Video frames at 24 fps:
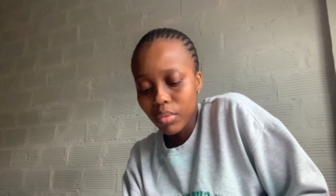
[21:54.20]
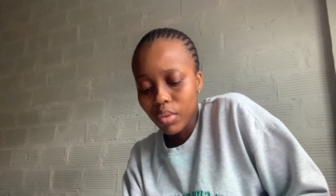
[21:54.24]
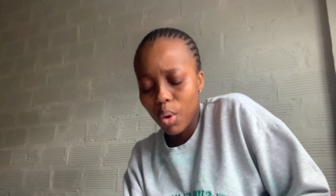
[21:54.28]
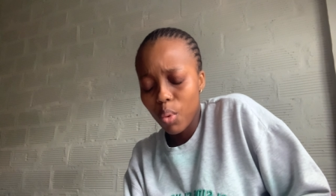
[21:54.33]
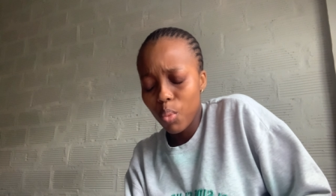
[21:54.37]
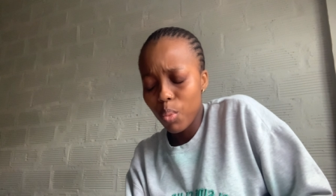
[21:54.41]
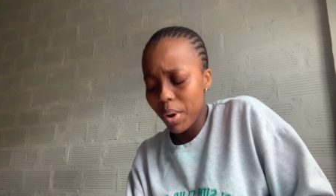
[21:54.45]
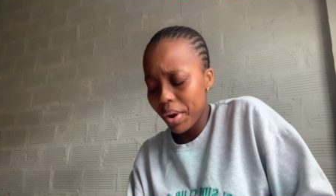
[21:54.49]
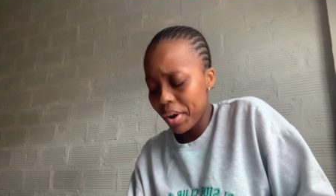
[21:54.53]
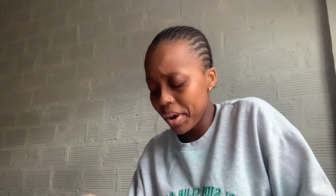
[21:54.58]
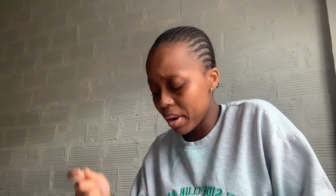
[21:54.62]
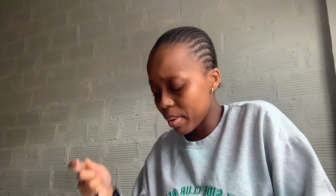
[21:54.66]

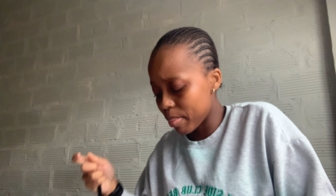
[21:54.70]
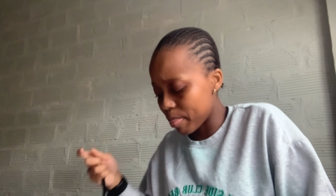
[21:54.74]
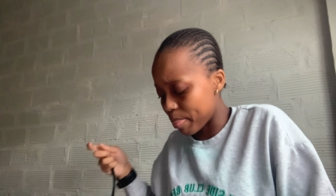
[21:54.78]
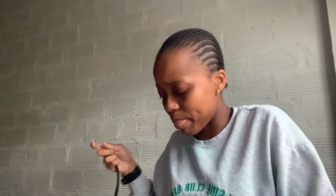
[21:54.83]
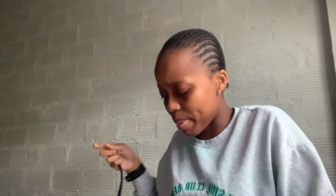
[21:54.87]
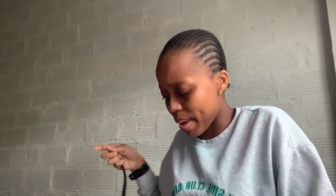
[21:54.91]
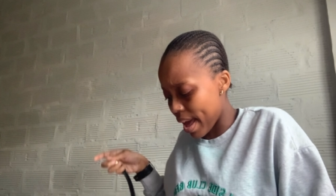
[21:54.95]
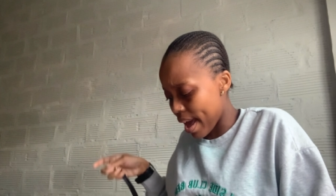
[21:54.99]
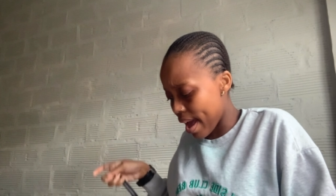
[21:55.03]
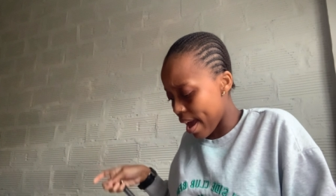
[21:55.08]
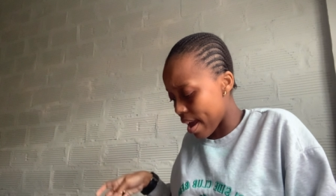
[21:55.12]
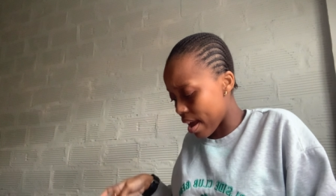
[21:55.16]
wearing
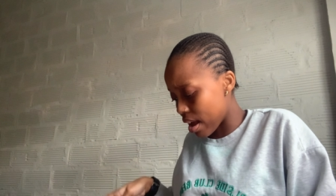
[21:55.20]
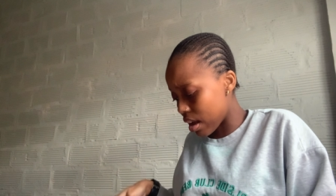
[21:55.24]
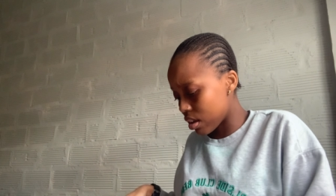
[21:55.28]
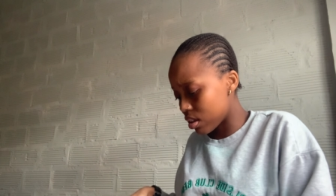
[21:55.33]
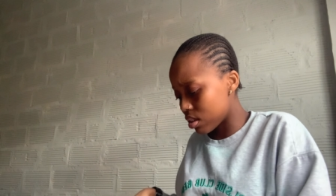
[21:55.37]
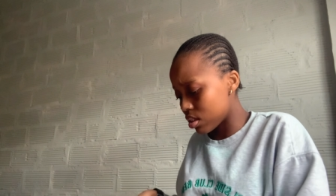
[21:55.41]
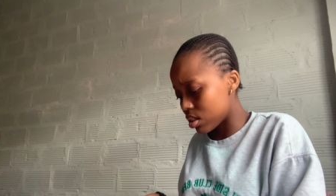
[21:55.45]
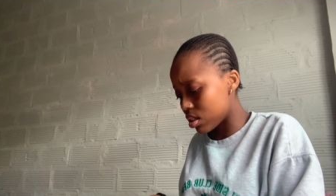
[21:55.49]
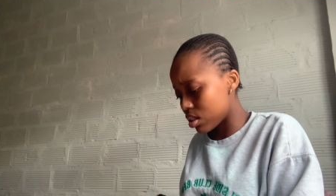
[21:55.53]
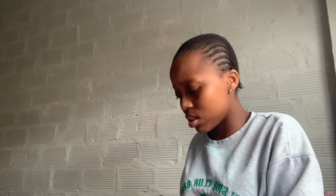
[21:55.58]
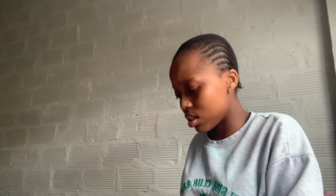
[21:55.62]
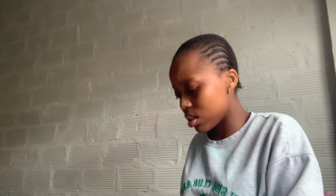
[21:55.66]

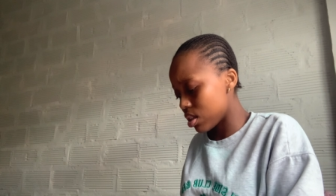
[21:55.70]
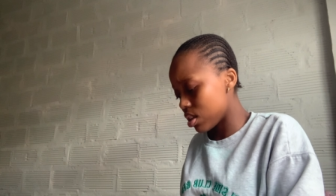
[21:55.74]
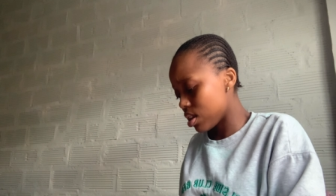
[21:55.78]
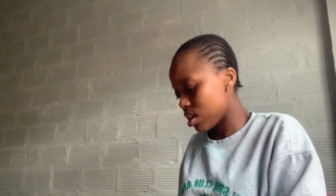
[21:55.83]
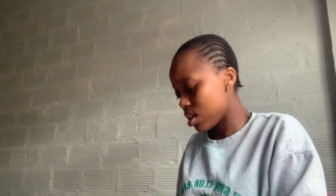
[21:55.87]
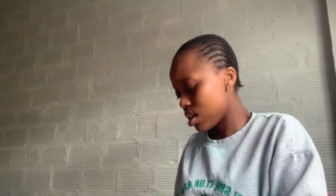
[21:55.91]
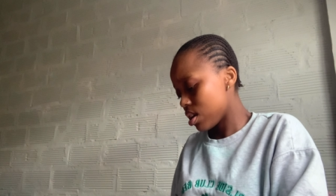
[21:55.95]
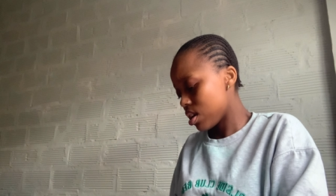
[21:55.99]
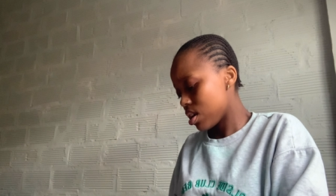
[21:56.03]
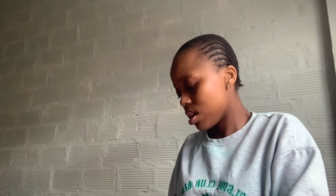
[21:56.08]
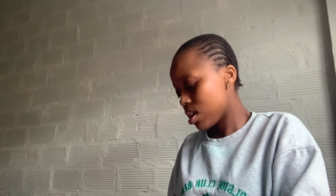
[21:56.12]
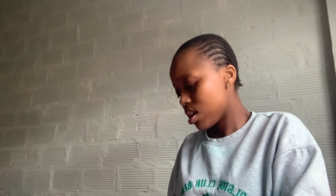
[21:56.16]
bags
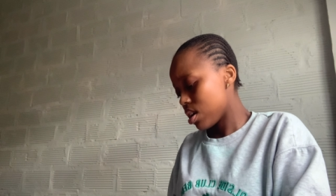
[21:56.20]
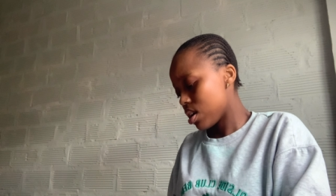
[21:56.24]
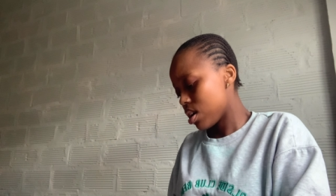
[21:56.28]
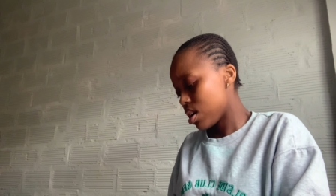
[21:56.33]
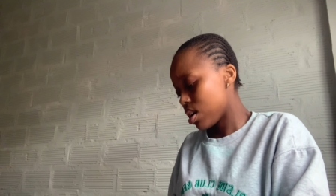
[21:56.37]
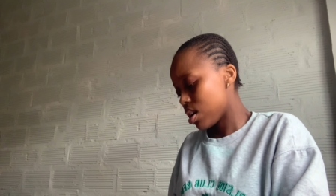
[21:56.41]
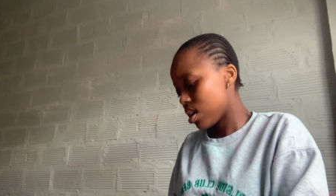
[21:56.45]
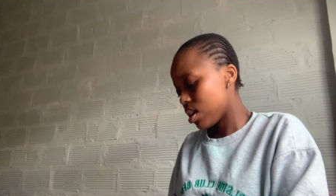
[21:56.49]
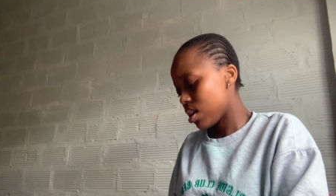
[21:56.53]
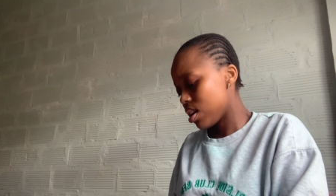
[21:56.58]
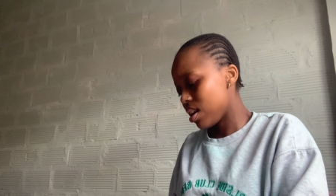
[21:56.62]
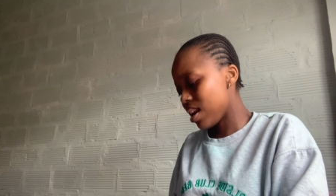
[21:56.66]

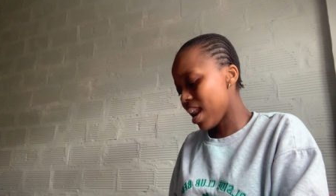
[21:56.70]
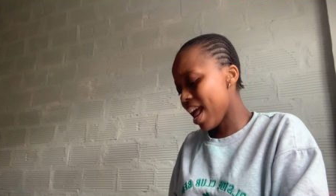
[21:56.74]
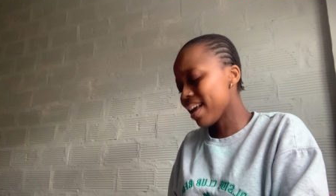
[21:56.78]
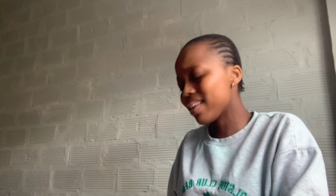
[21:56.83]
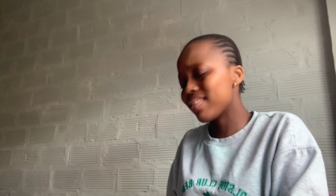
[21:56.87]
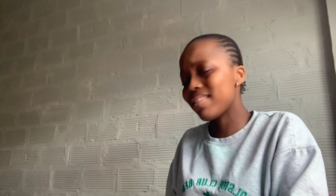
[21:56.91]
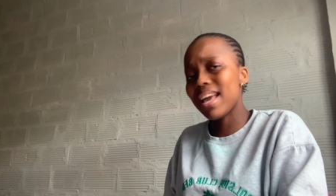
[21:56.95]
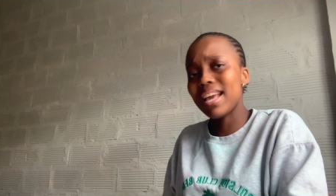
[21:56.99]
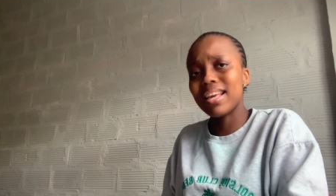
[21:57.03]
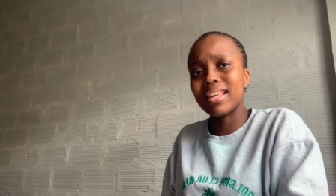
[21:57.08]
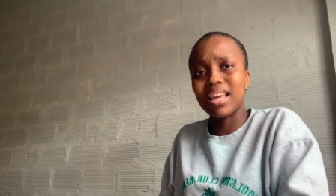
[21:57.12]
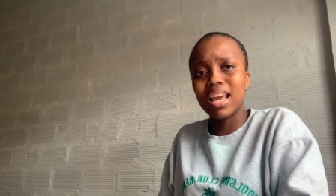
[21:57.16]
like
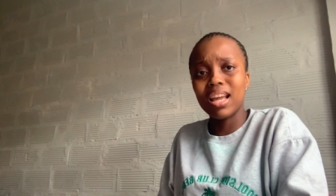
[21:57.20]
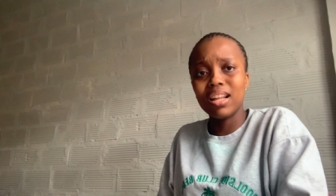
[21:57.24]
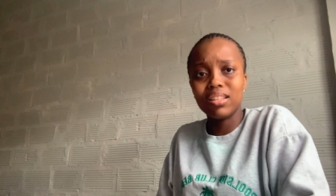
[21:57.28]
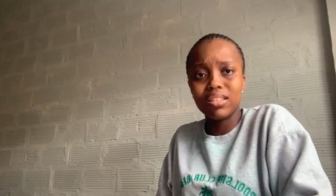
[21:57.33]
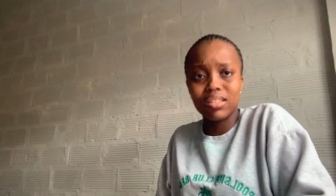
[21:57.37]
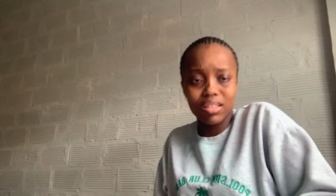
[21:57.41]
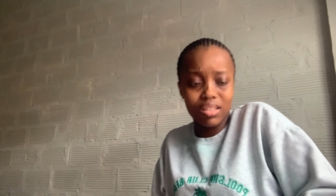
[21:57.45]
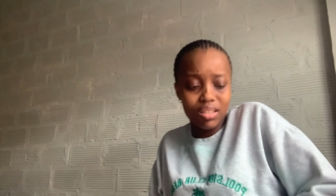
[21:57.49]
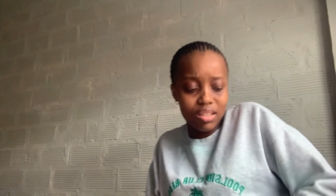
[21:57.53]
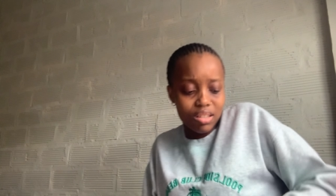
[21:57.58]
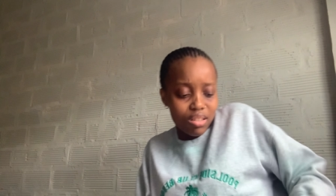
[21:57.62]
they get